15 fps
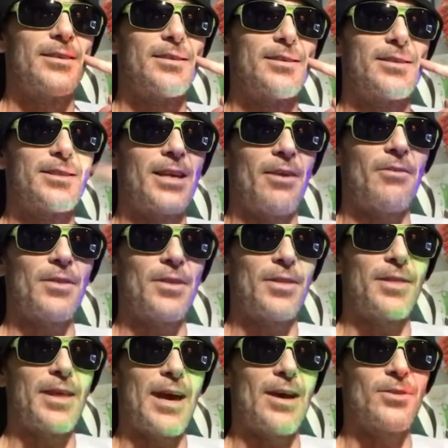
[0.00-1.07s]

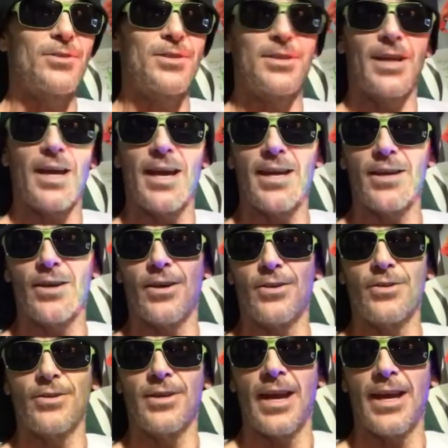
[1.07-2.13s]

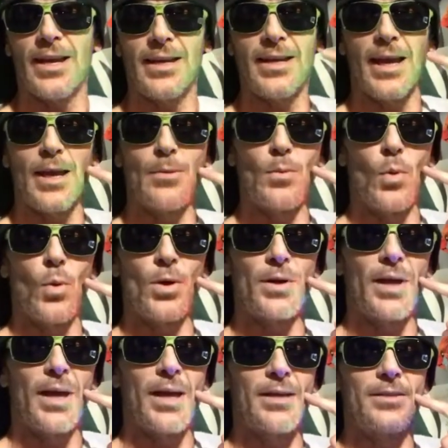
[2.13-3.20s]
7,888 more
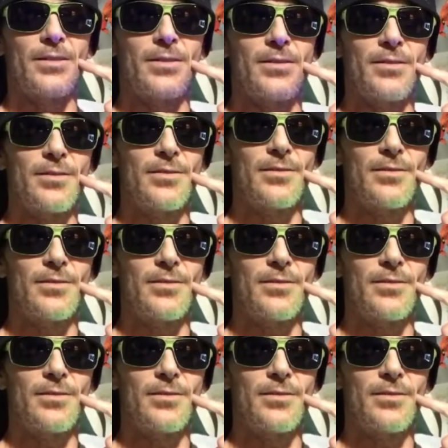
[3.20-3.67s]
days.